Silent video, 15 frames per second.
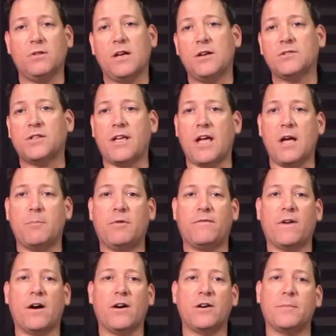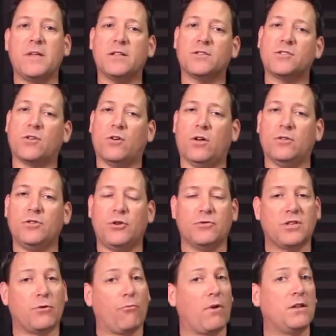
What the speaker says: allows the amplifier to be installed using